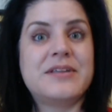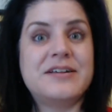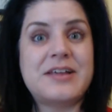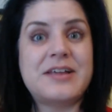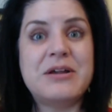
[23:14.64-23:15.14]

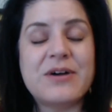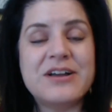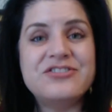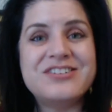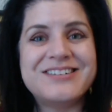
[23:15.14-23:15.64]
send me
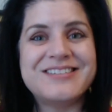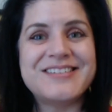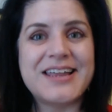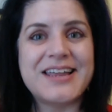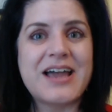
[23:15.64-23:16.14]

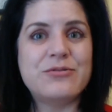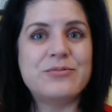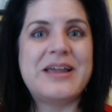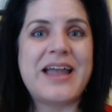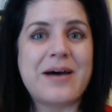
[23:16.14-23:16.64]
questions, and I will
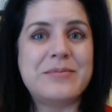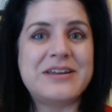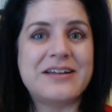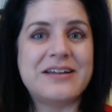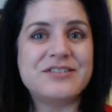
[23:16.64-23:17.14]
be happy
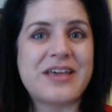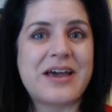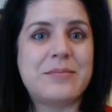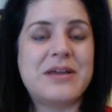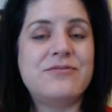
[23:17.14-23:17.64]
to answer
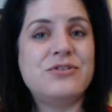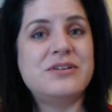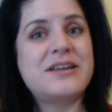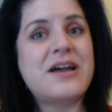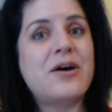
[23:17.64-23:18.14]
them. If you
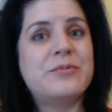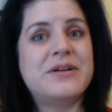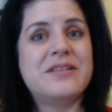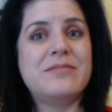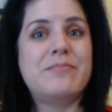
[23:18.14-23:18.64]
need help
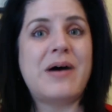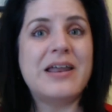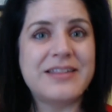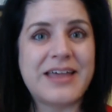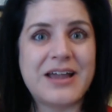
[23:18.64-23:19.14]
with
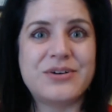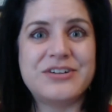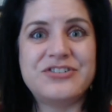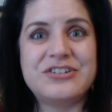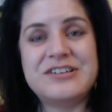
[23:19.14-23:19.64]
body
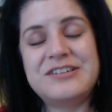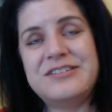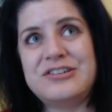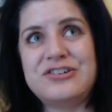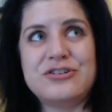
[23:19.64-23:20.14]
language and
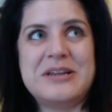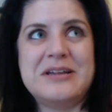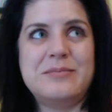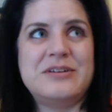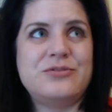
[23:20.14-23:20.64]

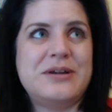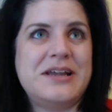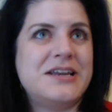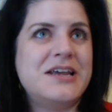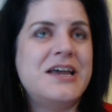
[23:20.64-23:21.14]
determining
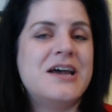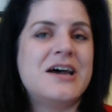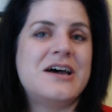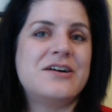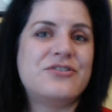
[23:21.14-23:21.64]
between
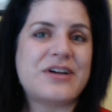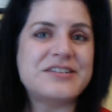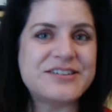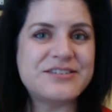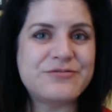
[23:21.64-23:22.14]

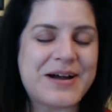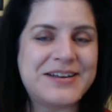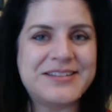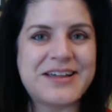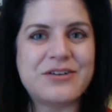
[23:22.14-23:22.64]
aggressive
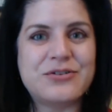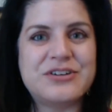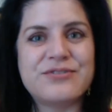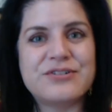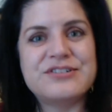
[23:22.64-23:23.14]
body
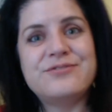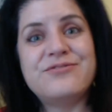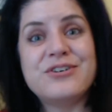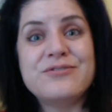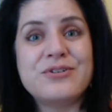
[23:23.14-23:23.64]
language versus
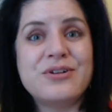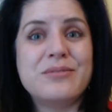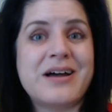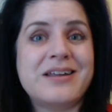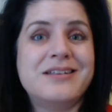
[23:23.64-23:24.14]
fearful
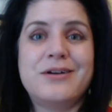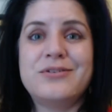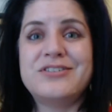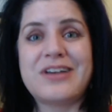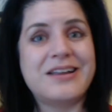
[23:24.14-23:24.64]
body
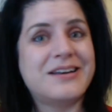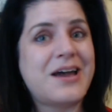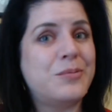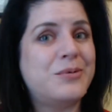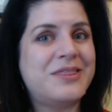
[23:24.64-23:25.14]
language, I can
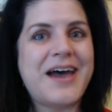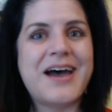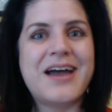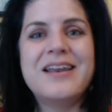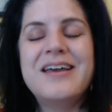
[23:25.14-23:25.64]
help with that.